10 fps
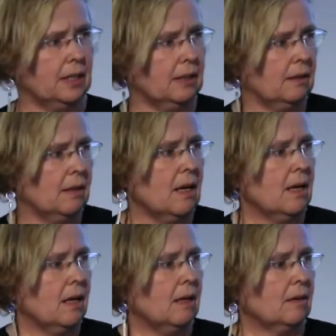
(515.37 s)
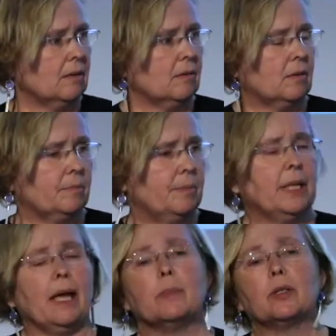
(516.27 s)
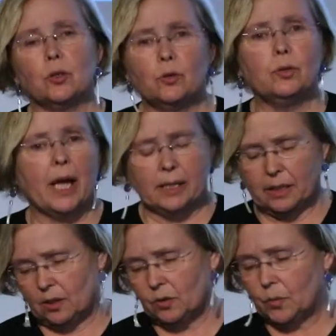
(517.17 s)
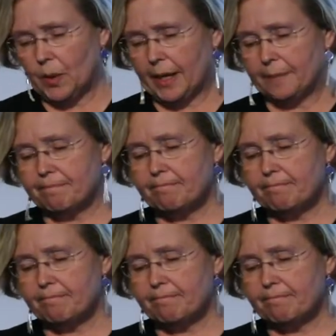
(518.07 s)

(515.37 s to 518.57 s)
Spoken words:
in being able to do that in a good way.